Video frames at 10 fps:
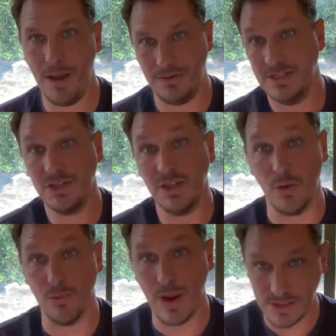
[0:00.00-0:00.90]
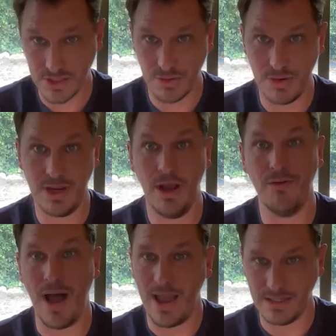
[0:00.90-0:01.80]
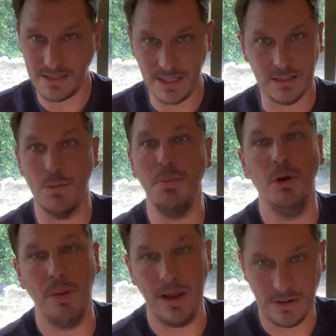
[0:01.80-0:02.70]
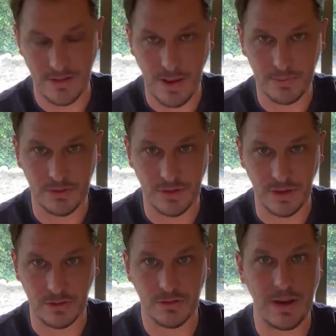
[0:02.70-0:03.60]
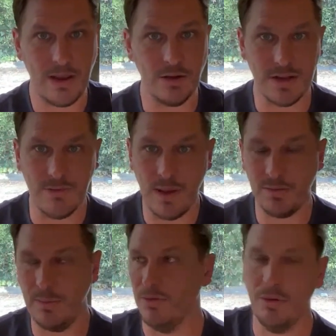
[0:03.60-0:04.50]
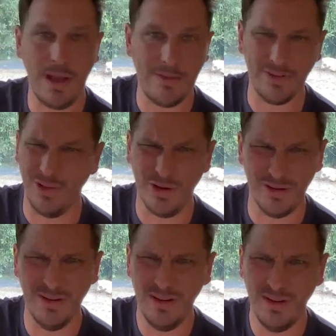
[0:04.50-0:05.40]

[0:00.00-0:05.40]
essentially a registry of IAC that's been built by your DevOps engineers. So now your DevOps people don't have to learn